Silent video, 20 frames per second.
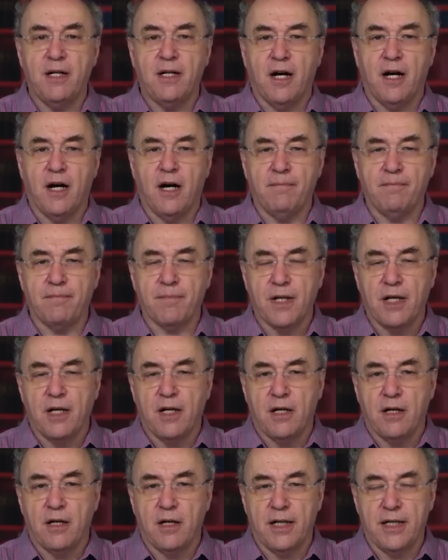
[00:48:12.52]

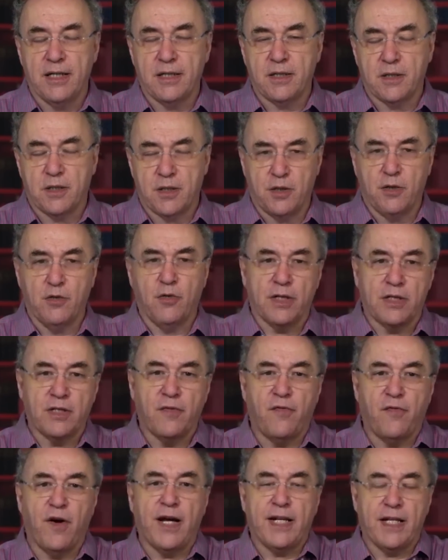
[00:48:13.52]
You are
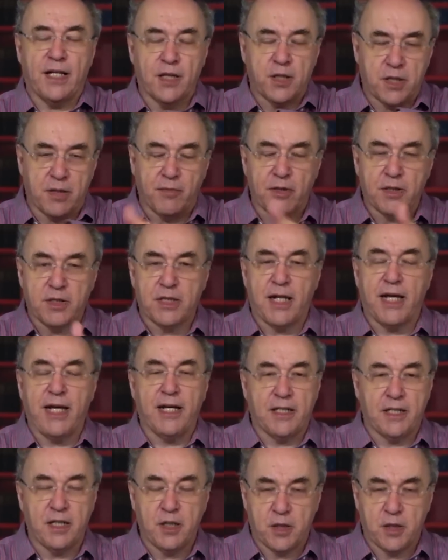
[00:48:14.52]
defining a
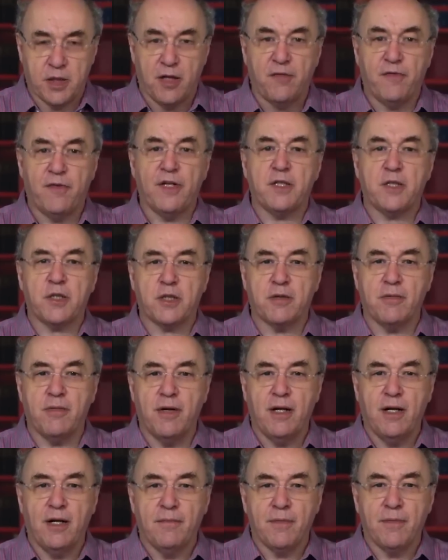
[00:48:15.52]
simultaneity surface
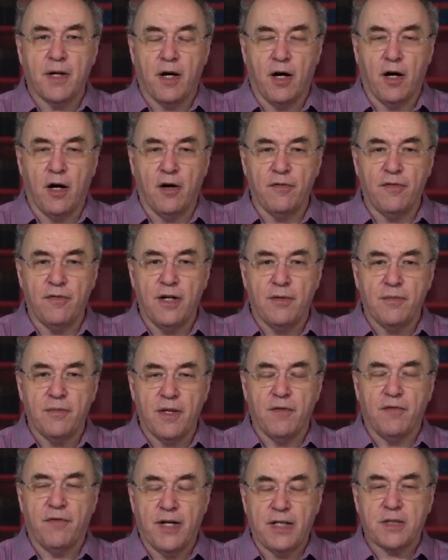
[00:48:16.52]
of the
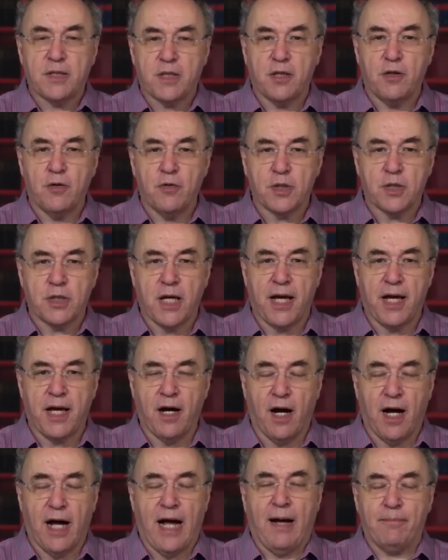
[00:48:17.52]
events that you say
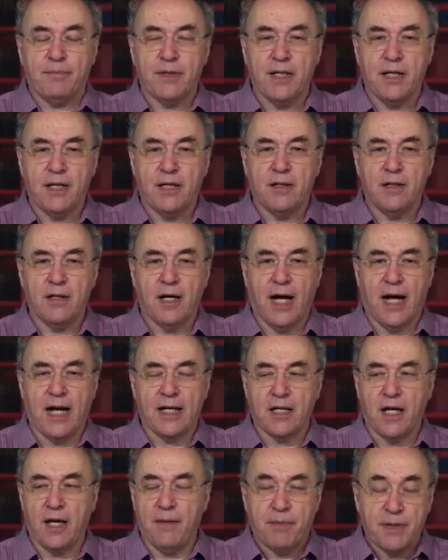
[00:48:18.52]
are happening at
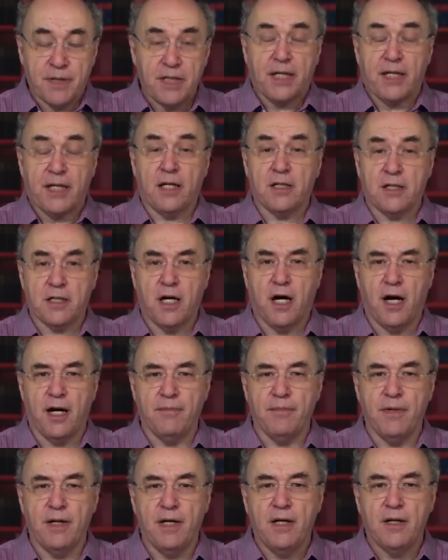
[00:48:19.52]
a particular
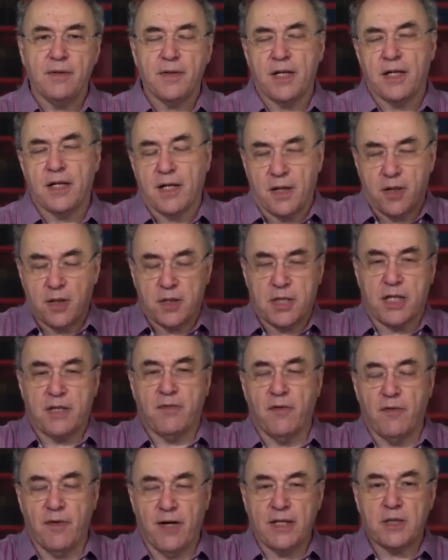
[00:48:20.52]
time. Then another set of
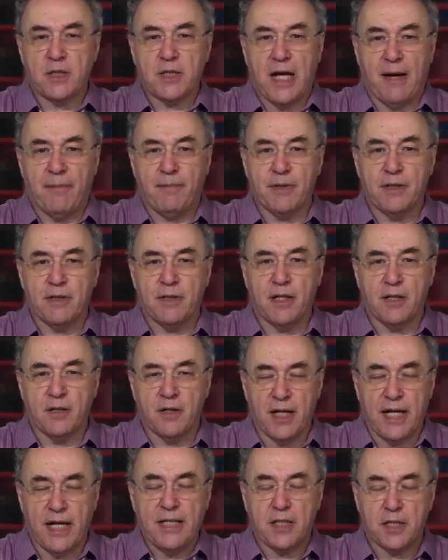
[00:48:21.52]
events happen at a
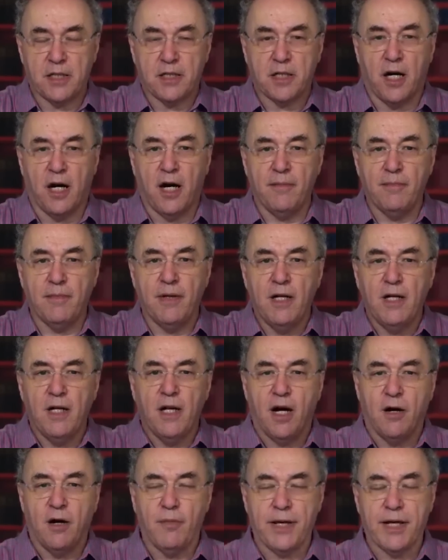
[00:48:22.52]
later time,
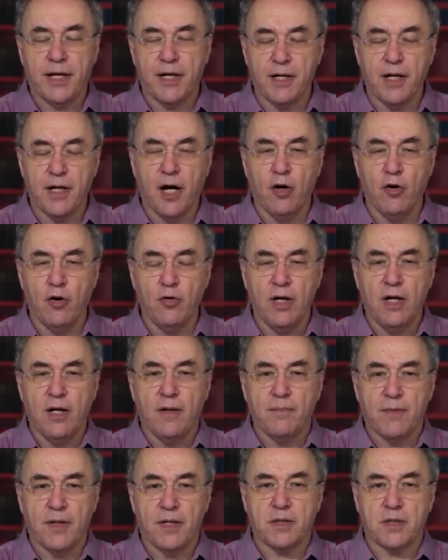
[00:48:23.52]
and we can know
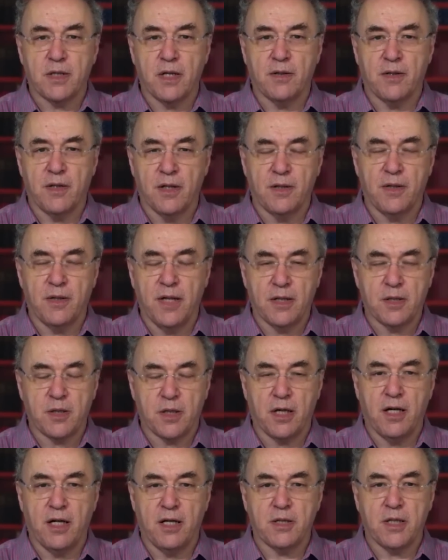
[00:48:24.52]
that there's
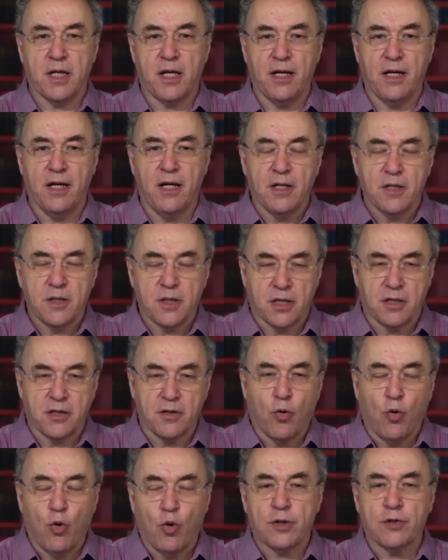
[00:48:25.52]
a certain
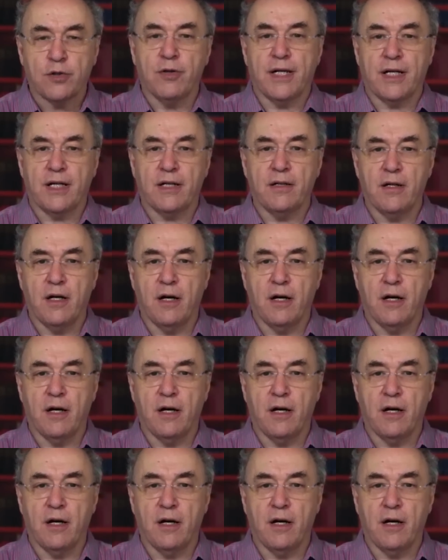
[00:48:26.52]
ordering, a